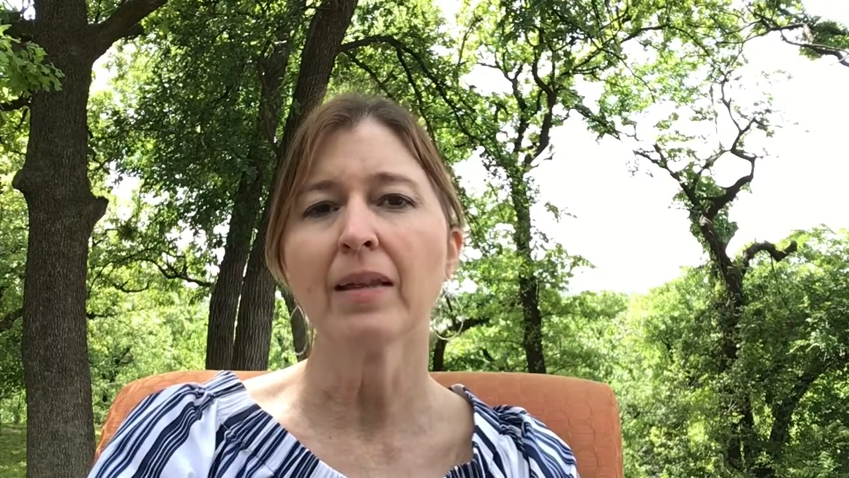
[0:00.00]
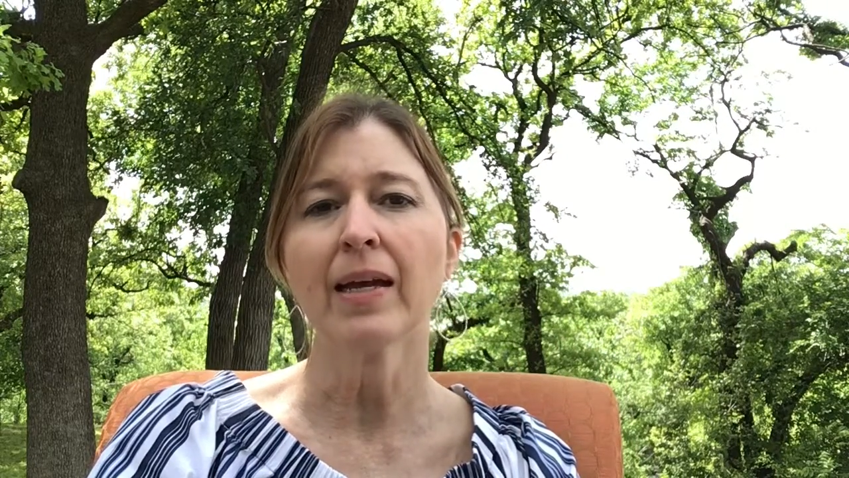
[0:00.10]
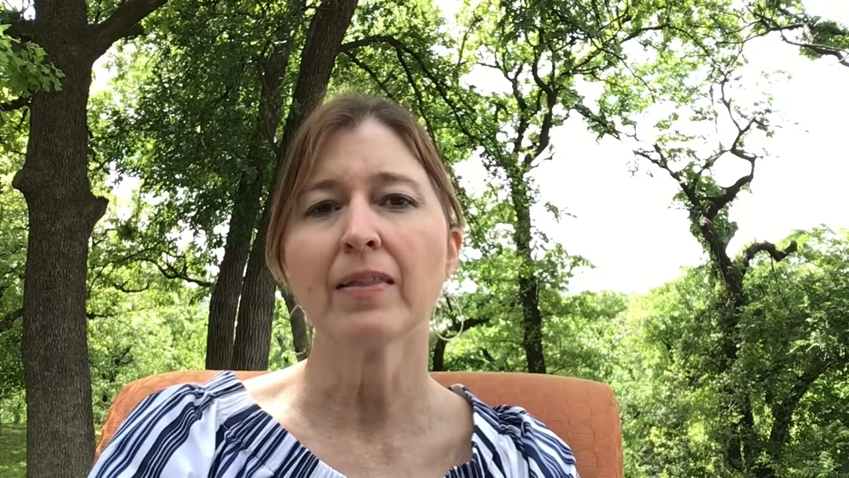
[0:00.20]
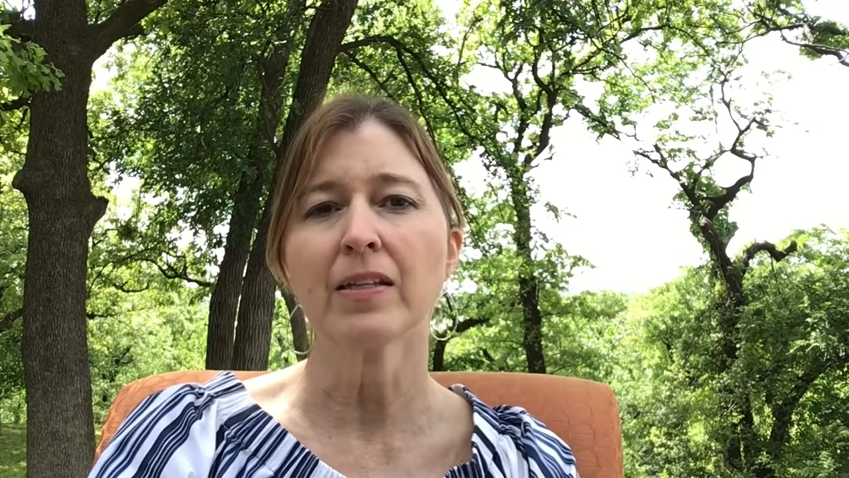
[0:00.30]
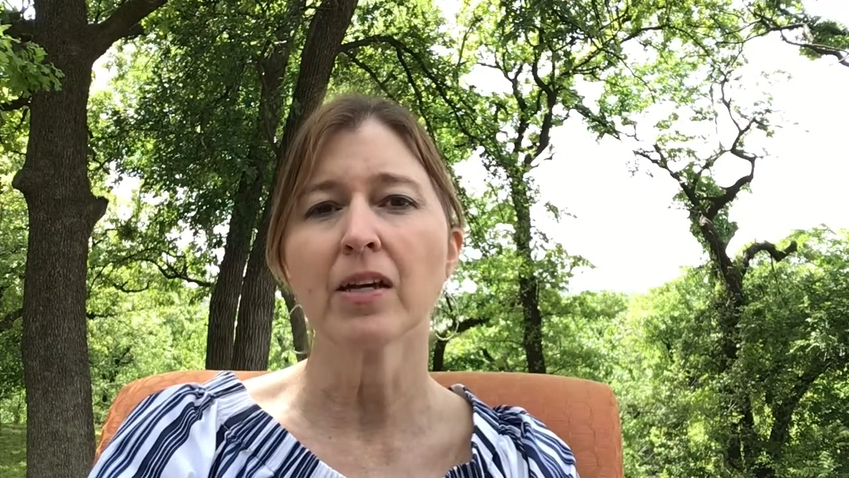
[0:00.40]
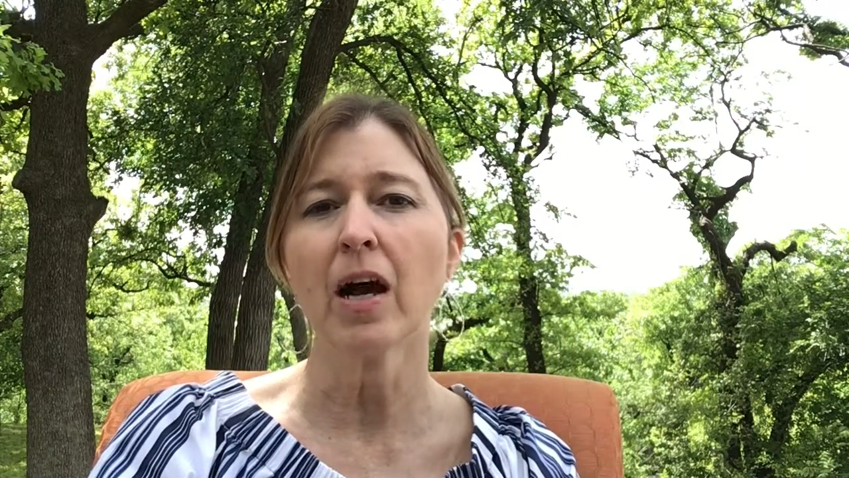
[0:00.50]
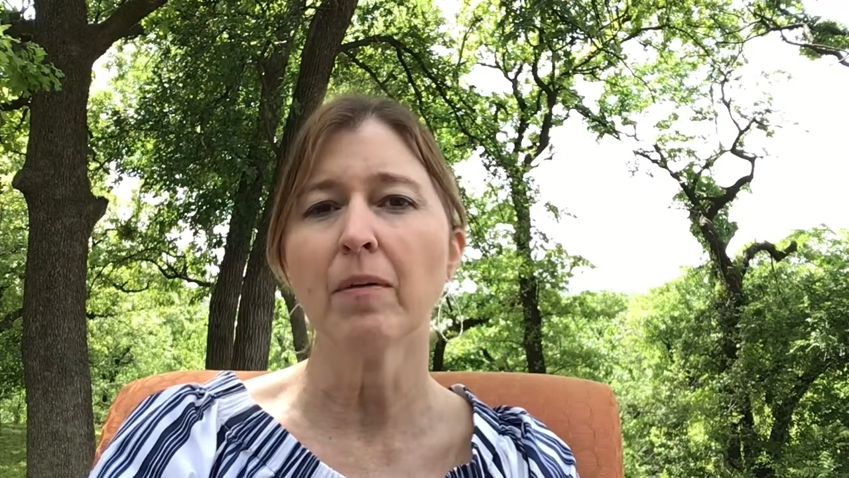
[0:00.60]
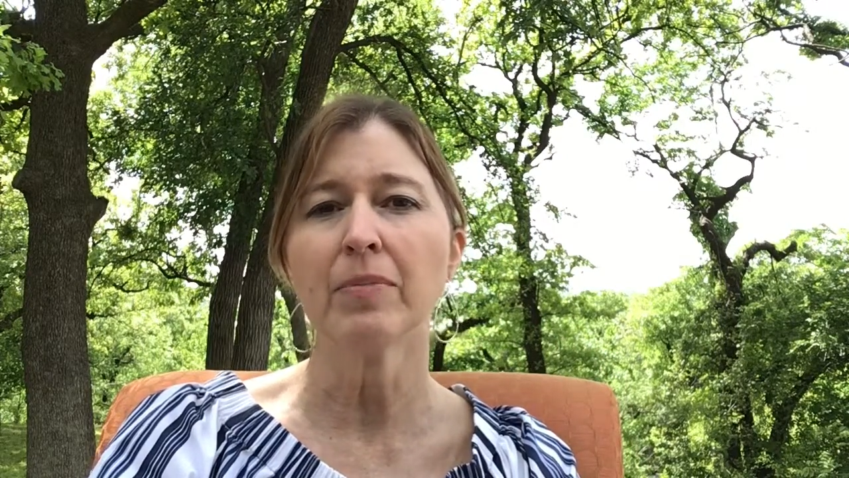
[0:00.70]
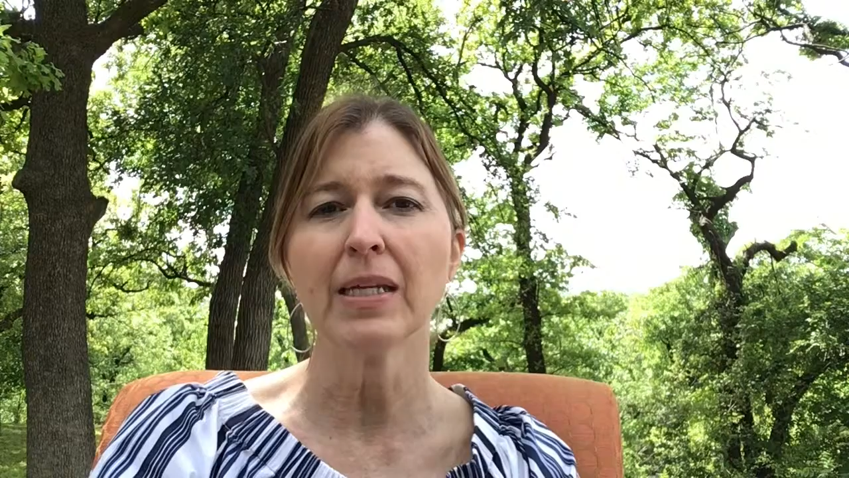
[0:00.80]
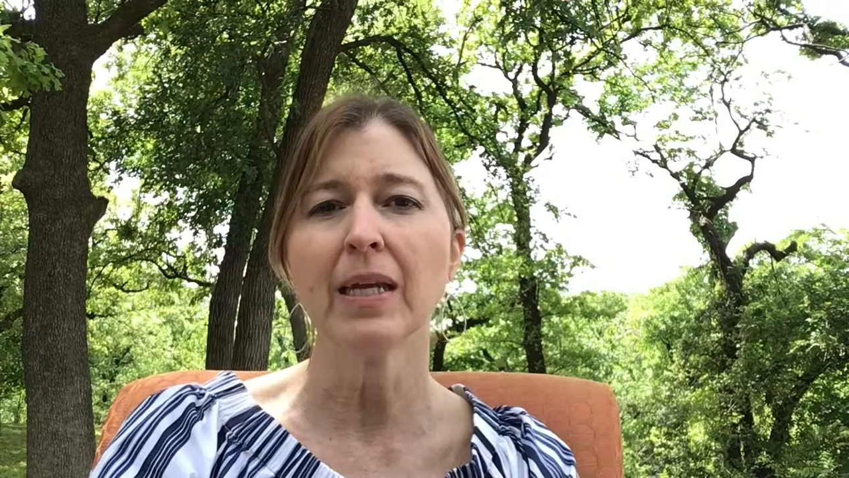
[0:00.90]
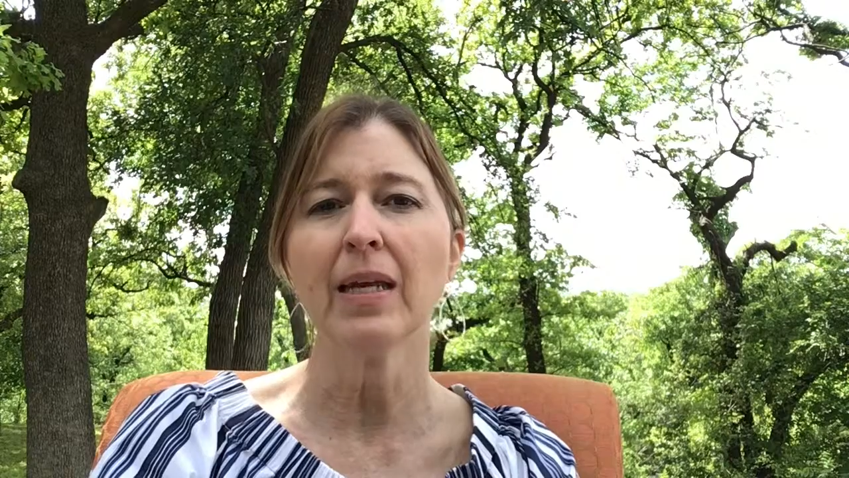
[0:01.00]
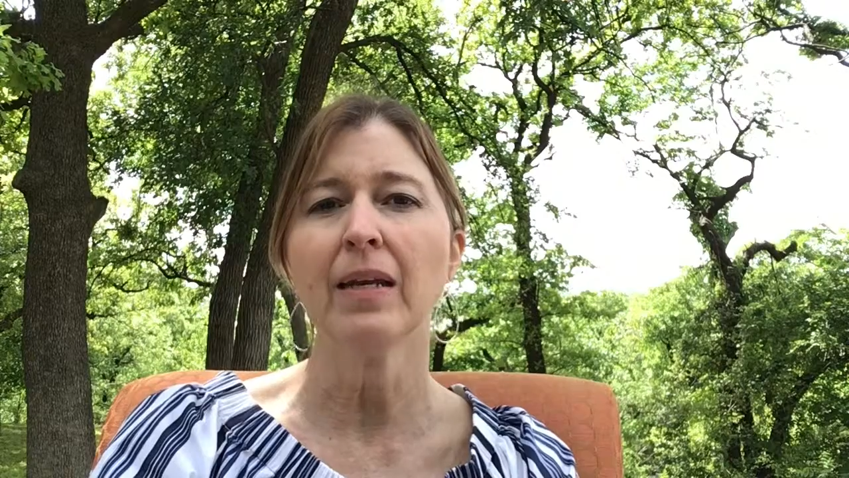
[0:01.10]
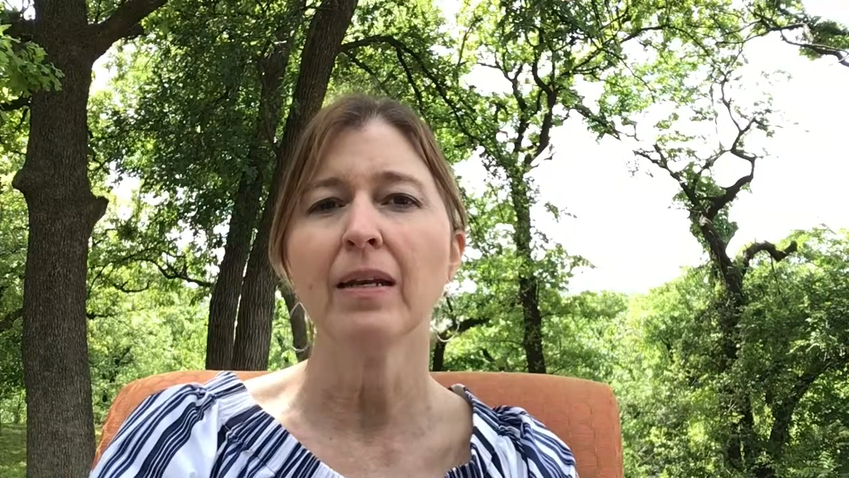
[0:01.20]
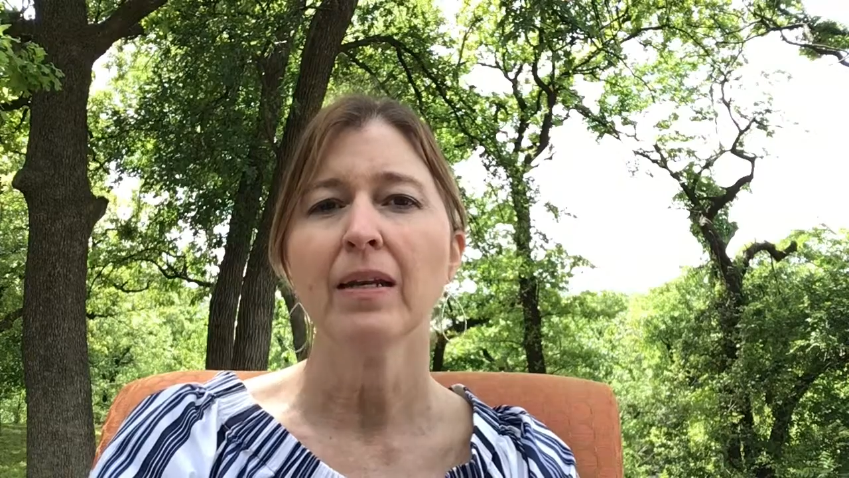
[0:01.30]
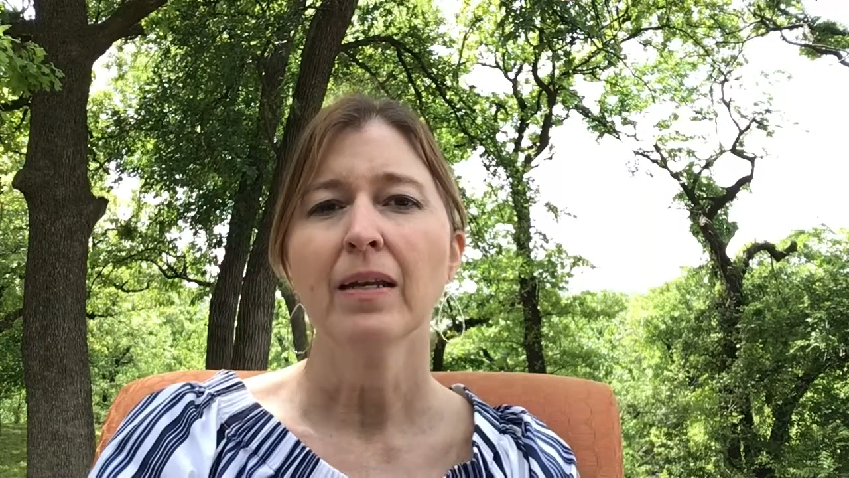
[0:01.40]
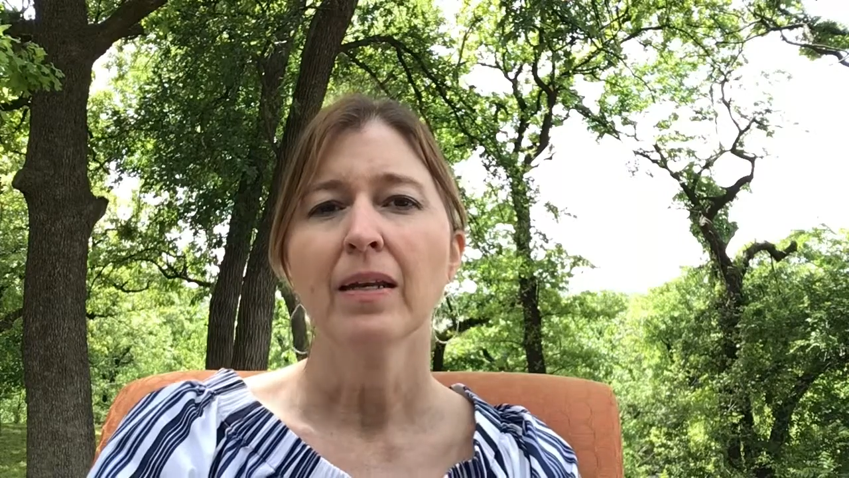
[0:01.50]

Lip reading: like the top 10